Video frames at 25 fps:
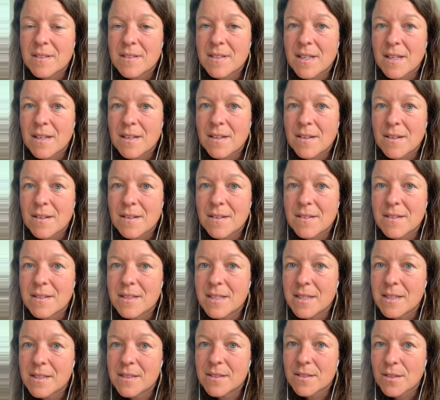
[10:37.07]
then
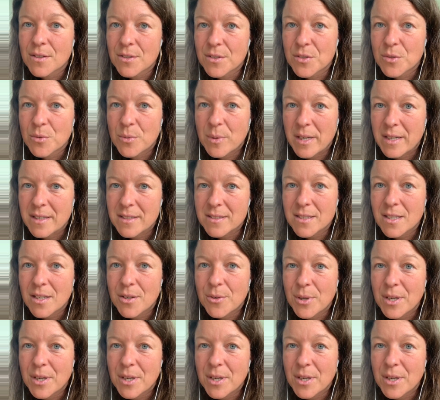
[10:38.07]
these are the ways how